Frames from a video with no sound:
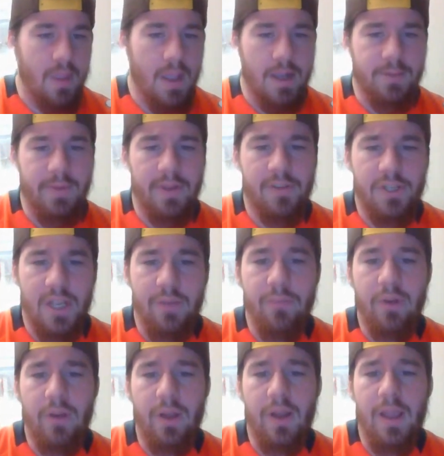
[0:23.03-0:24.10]
As we have Shane
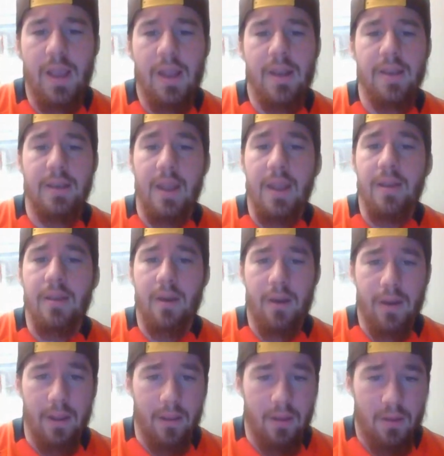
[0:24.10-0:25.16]
McClanahan and Dane
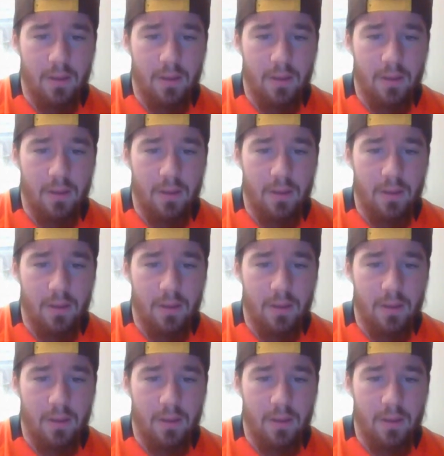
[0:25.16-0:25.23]
Dunning.